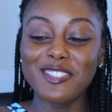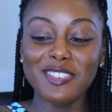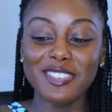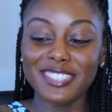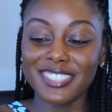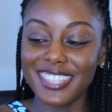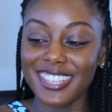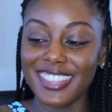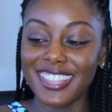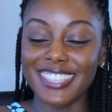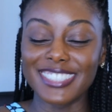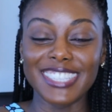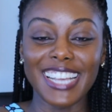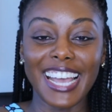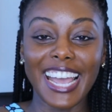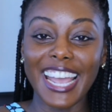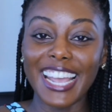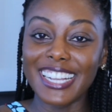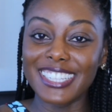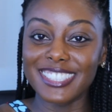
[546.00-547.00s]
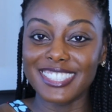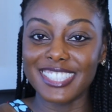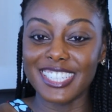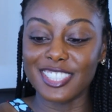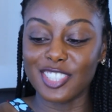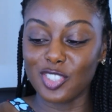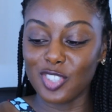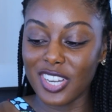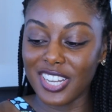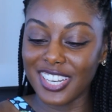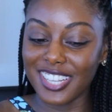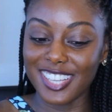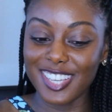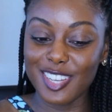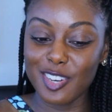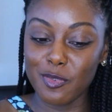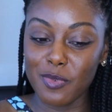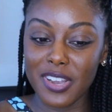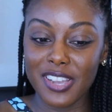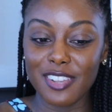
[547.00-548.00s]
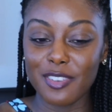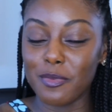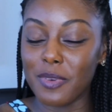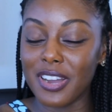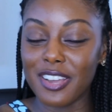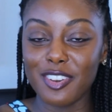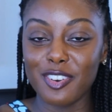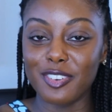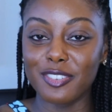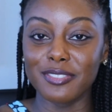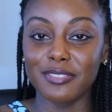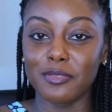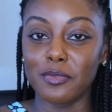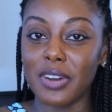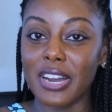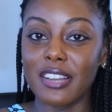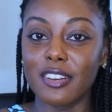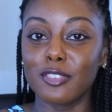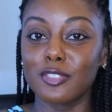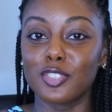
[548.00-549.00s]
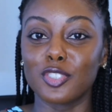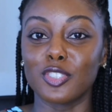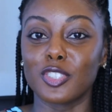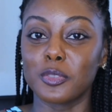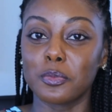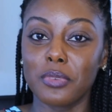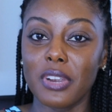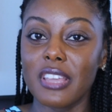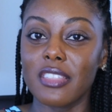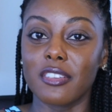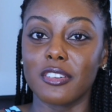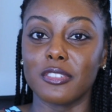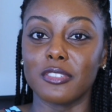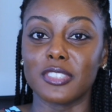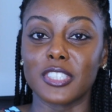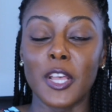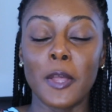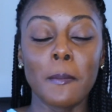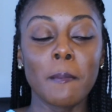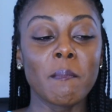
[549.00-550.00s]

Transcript: you don't see these ants that's trying to get away? Why don't, why don't you spray those?